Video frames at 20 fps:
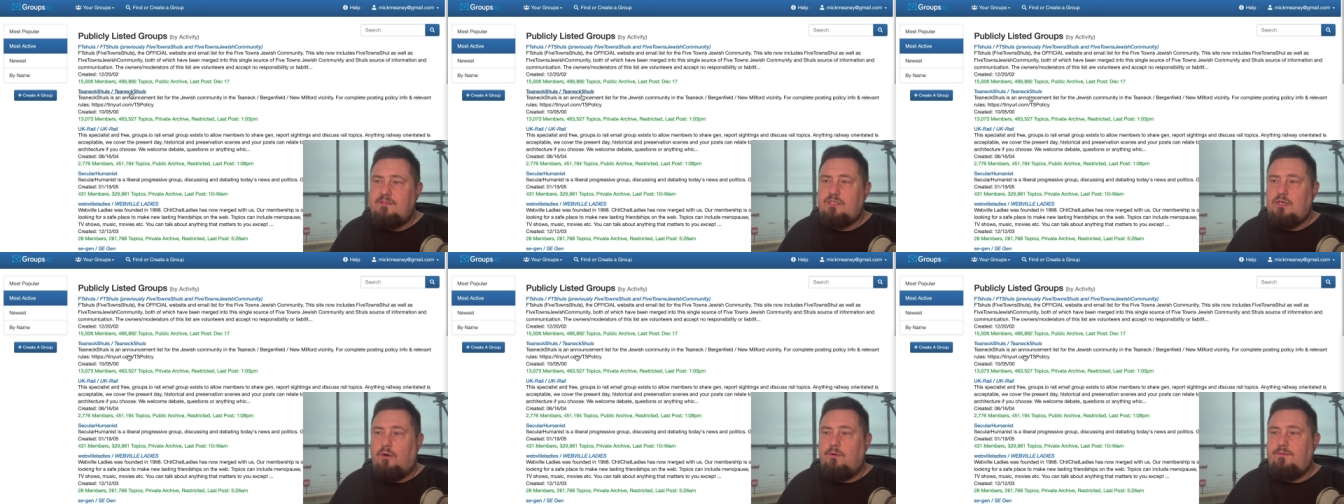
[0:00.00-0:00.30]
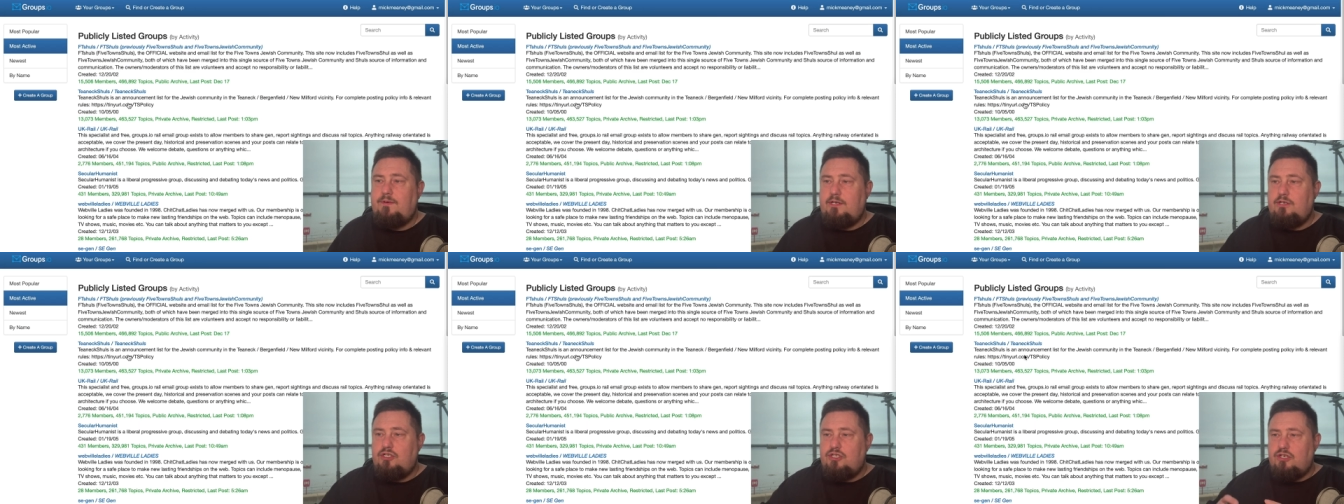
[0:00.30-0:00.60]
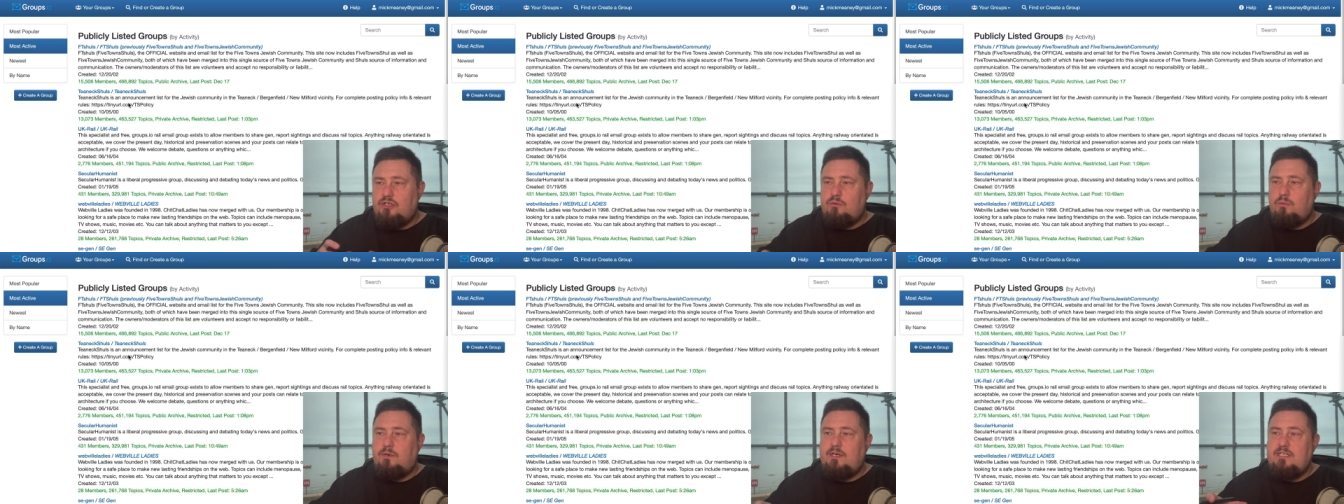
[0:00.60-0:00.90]
So if you
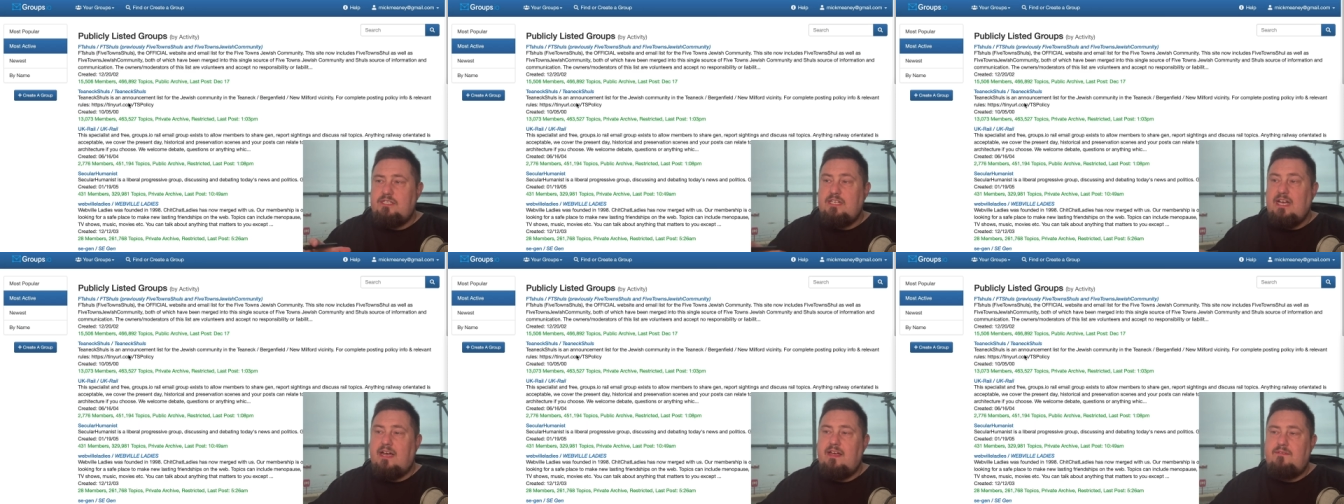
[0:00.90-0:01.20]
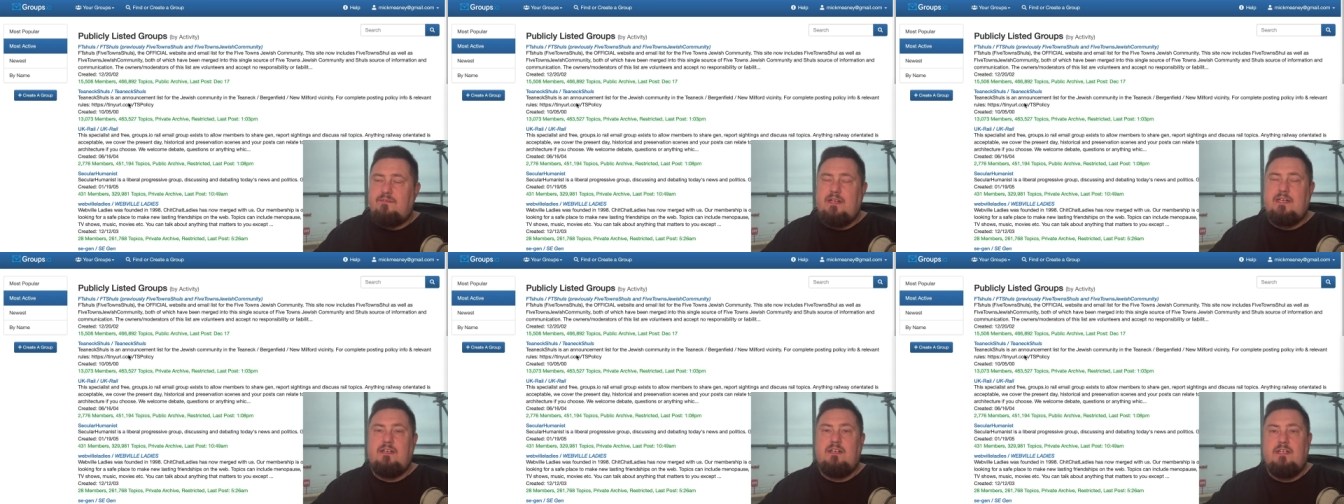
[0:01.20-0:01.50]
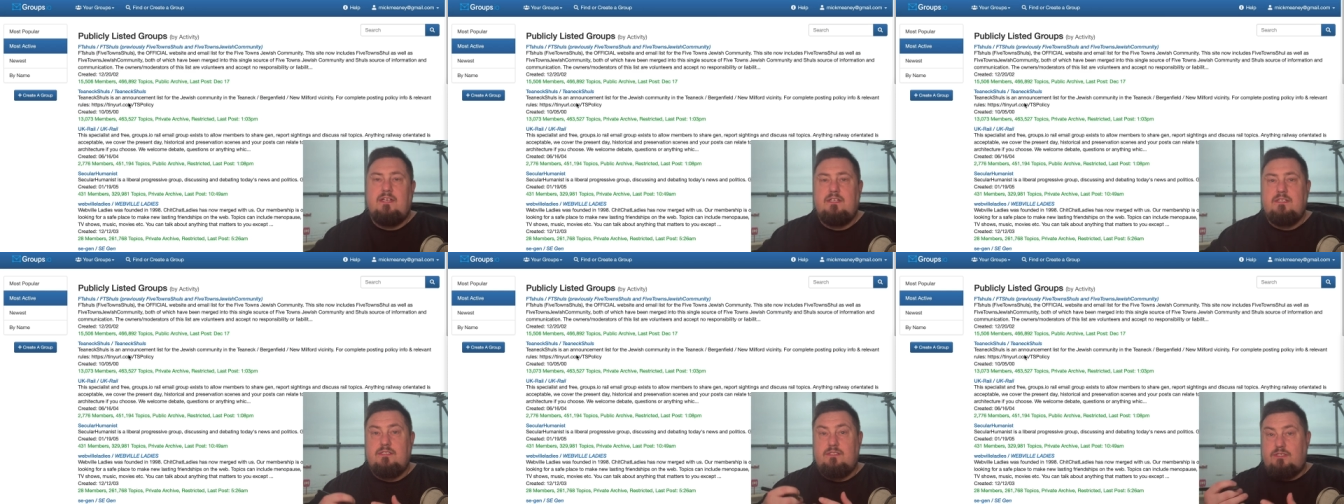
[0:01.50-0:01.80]
just want to dive in